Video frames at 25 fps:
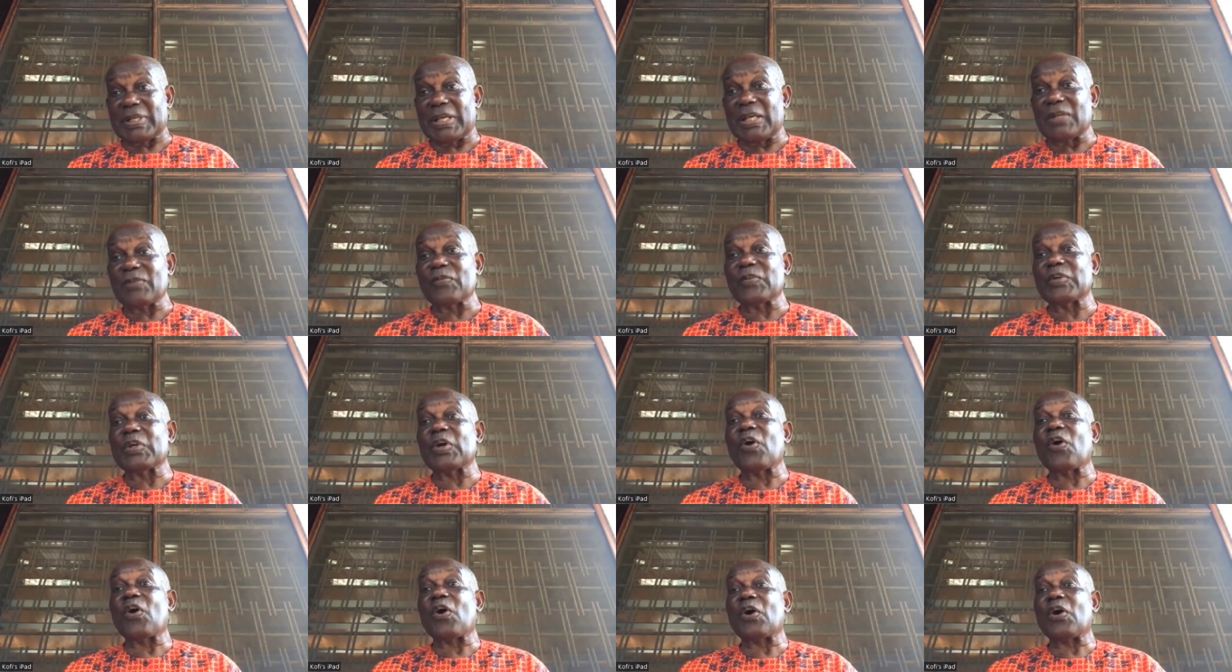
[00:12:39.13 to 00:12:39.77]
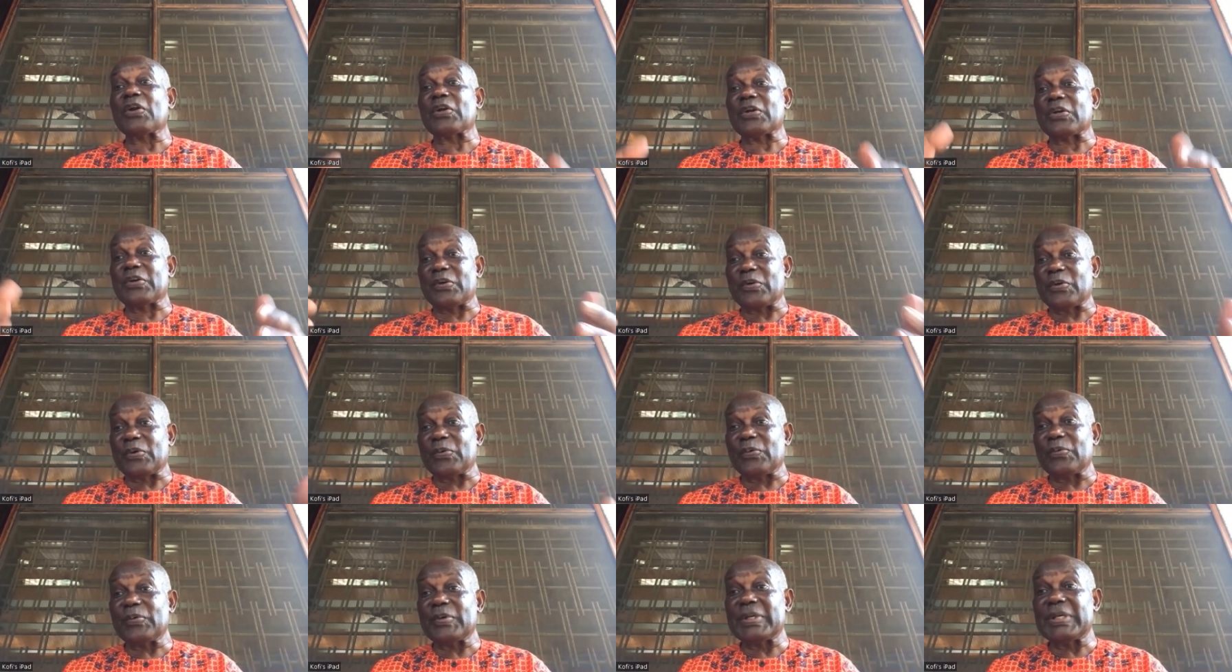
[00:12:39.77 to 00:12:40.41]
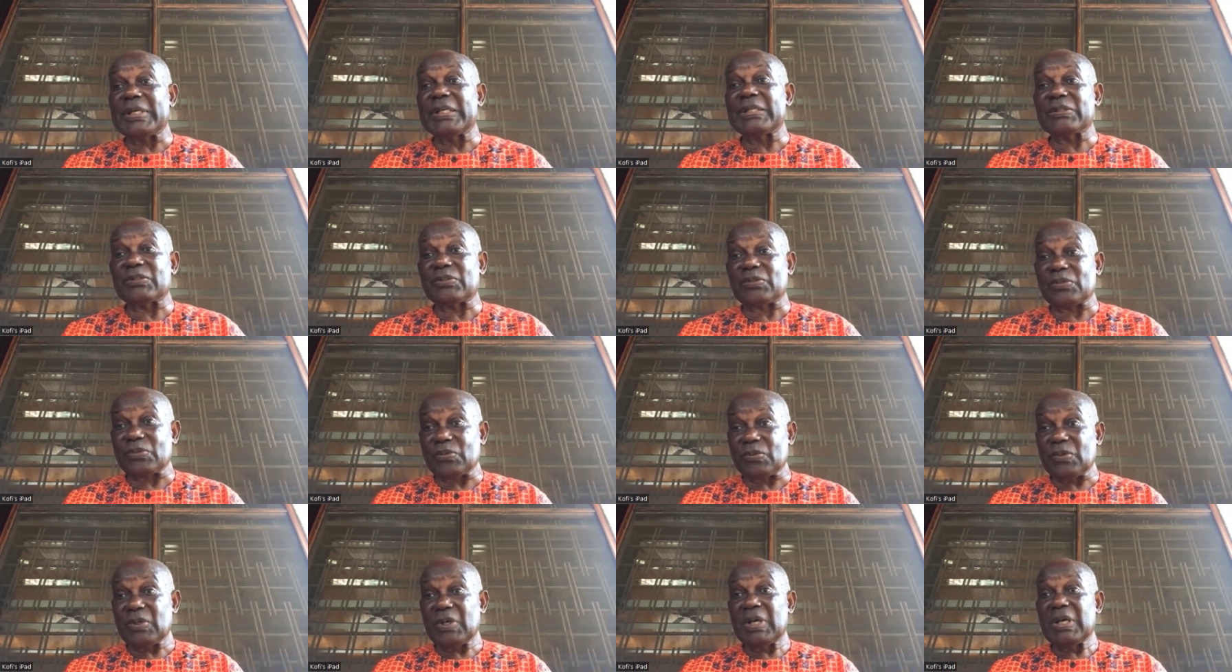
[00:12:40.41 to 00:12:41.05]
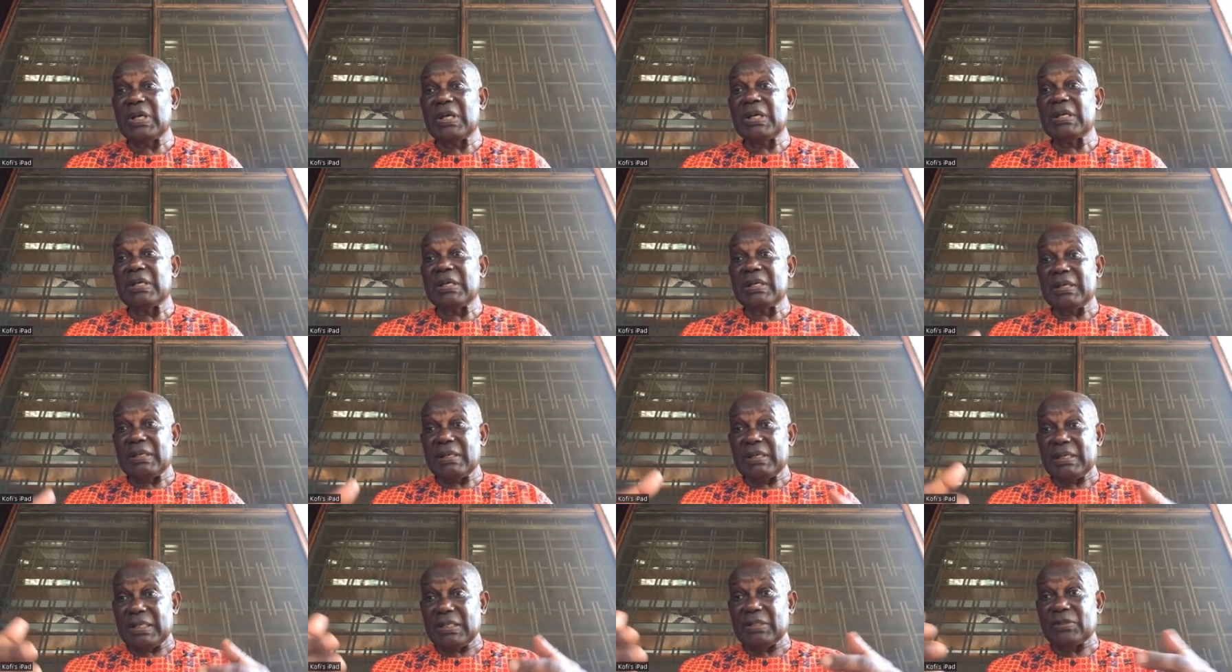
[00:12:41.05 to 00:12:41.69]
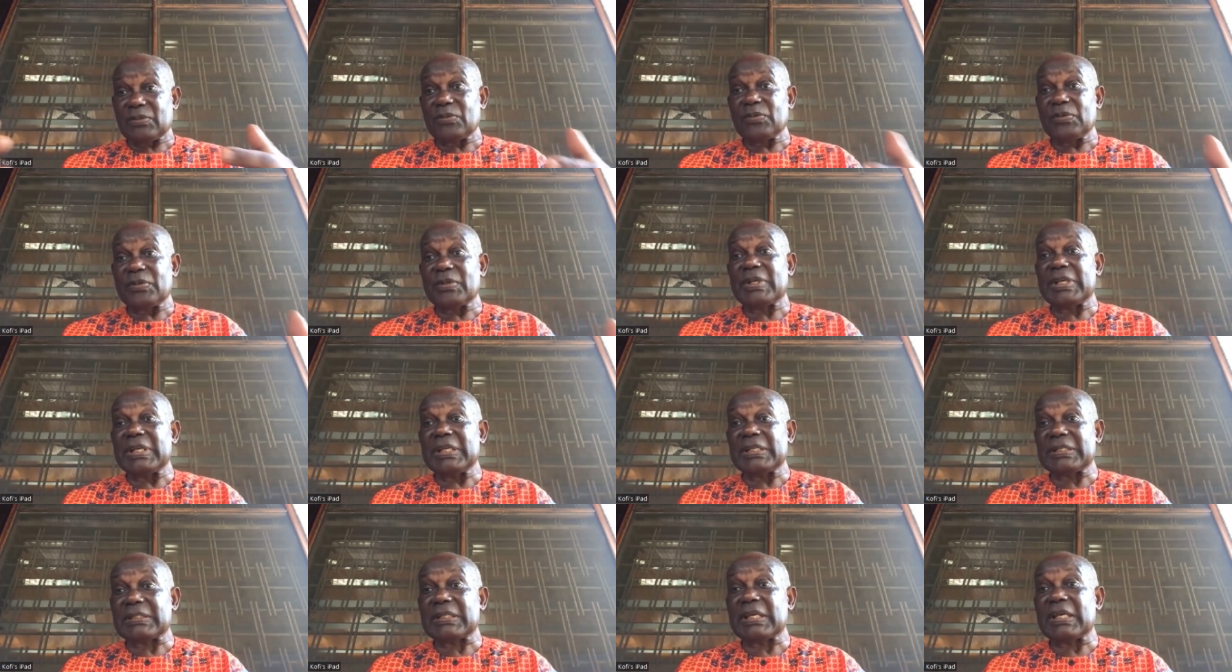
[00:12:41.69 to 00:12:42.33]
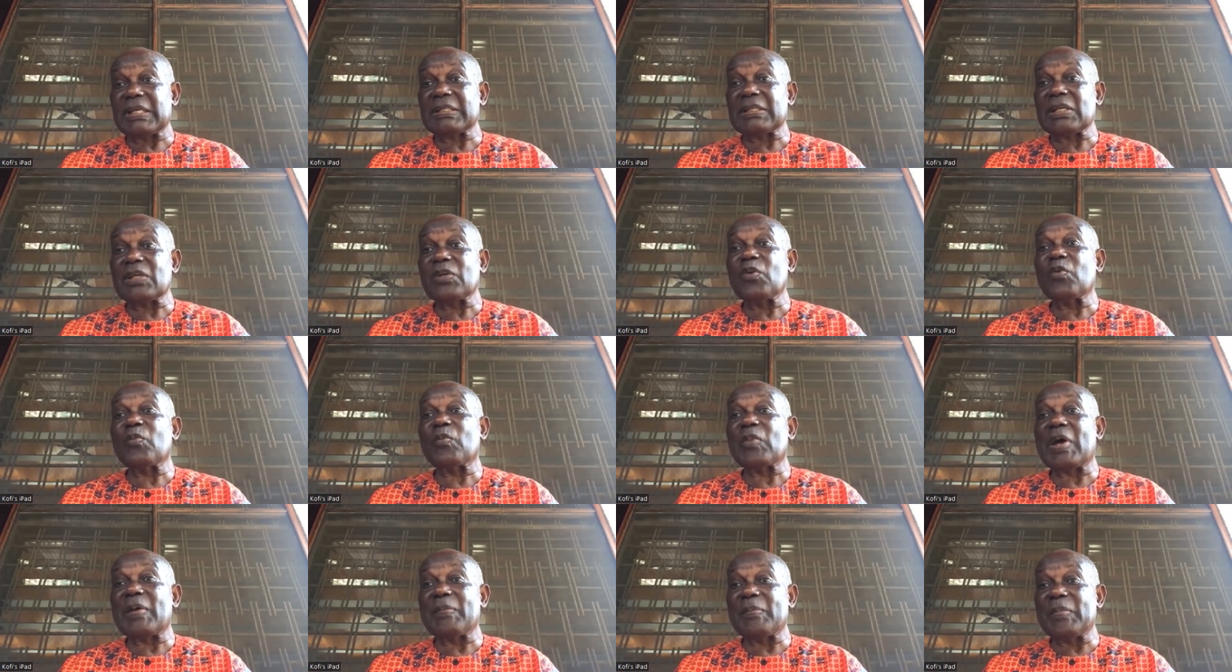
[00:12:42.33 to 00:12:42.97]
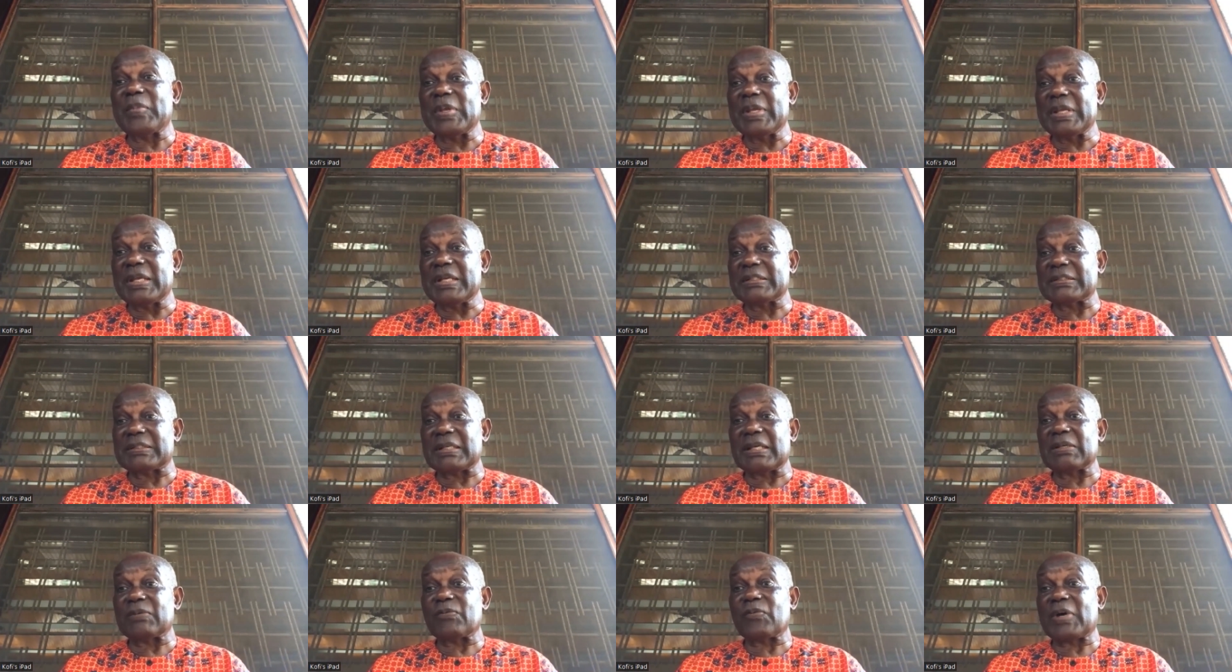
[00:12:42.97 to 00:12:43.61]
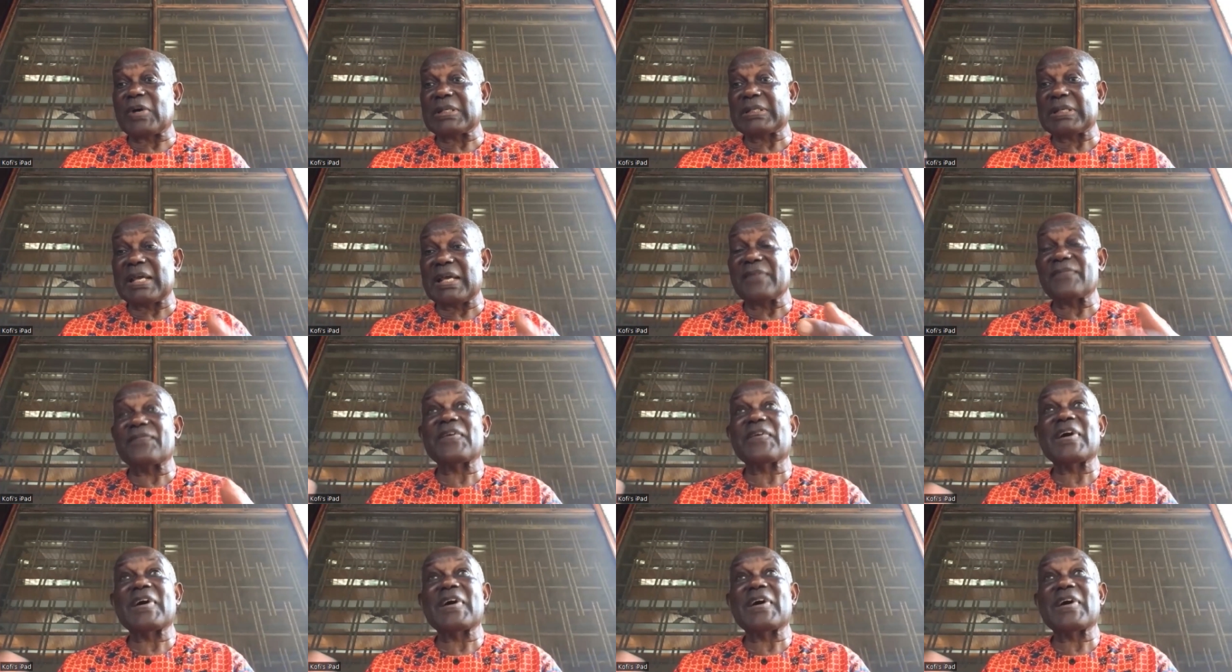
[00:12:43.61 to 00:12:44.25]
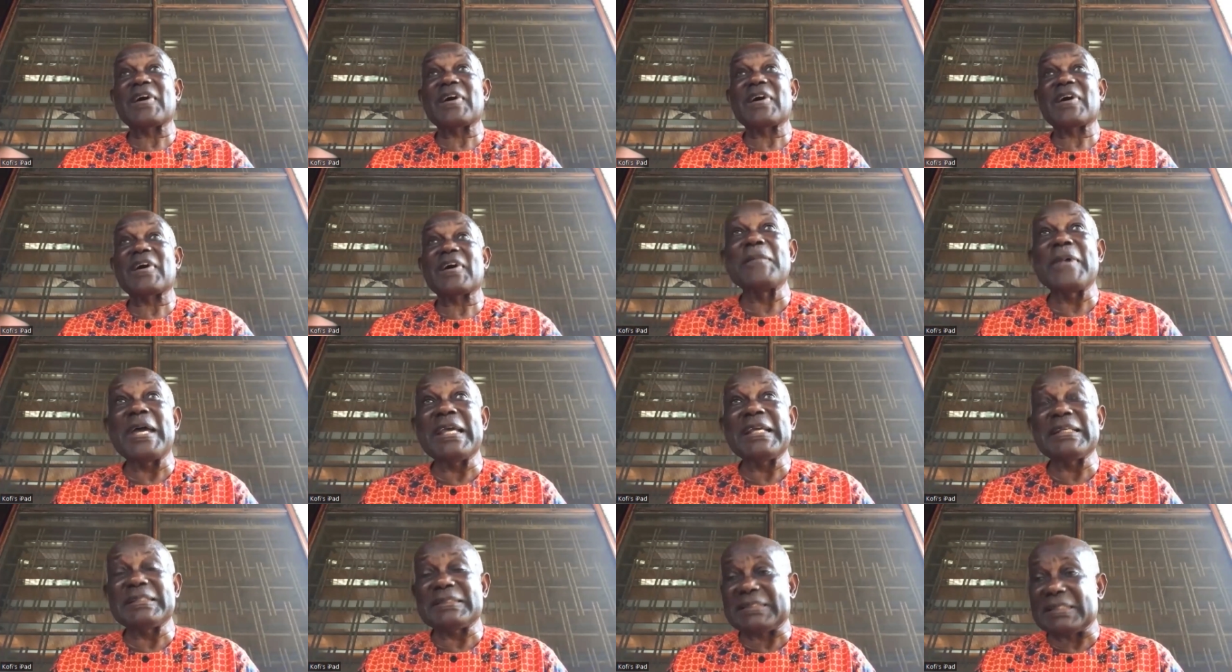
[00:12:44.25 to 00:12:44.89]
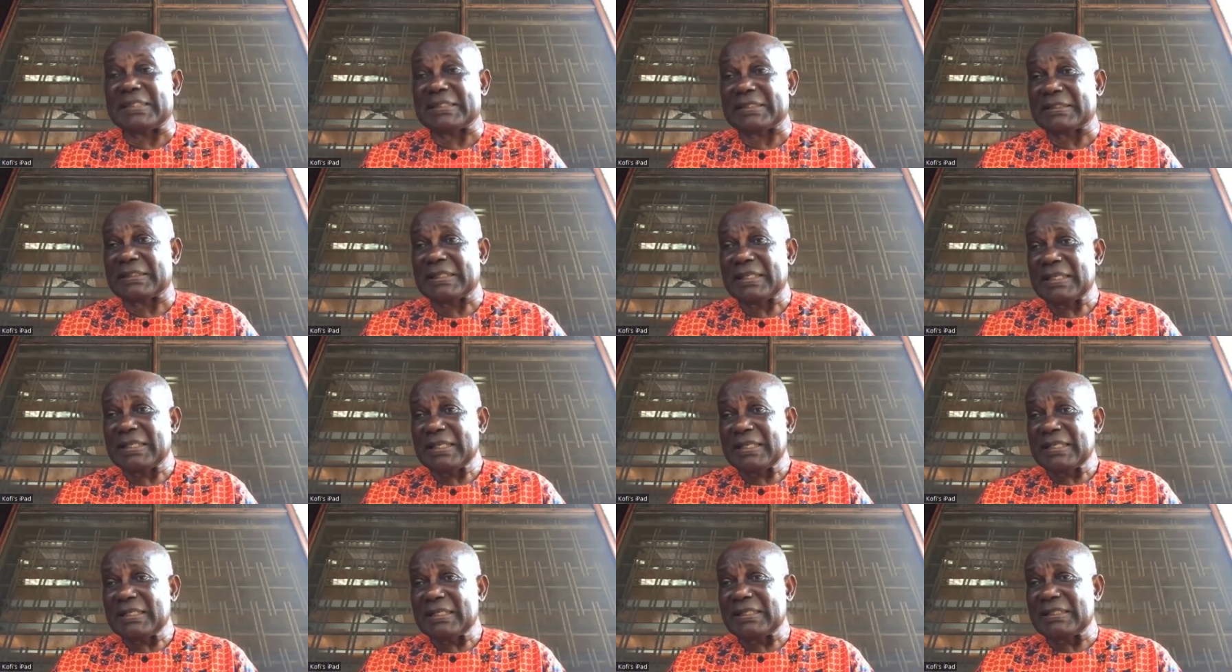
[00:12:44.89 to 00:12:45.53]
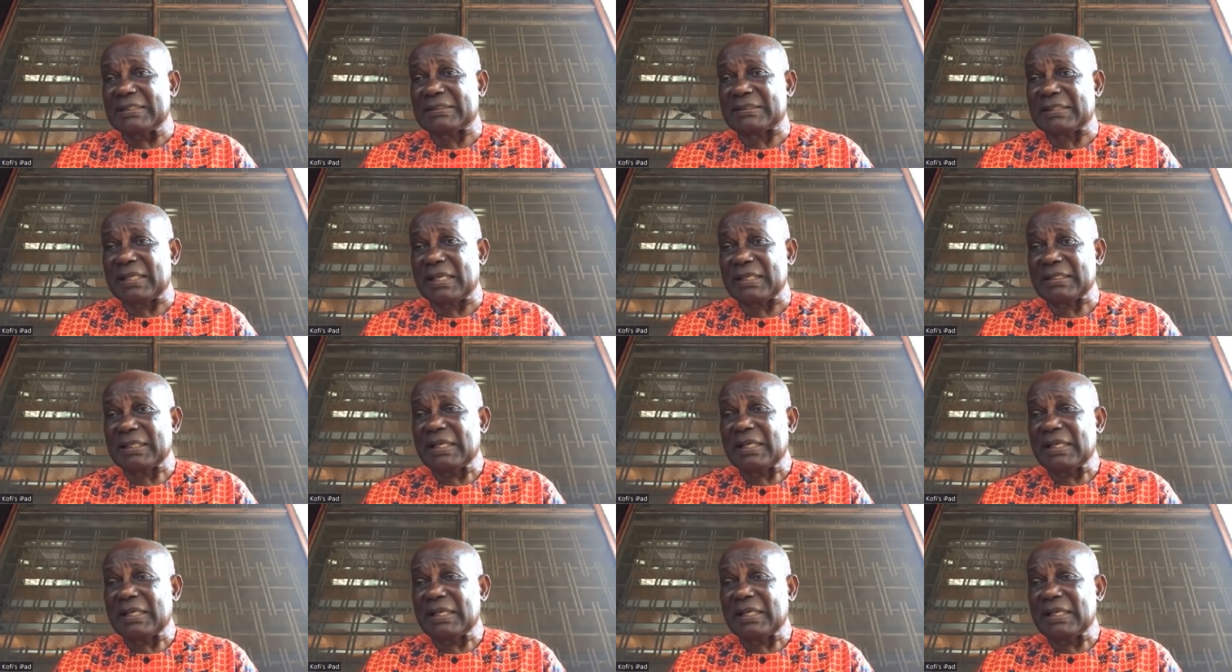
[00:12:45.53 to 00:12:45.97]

And we hmm. all grew into, into decent human beings. And what I find amazing is hmm. that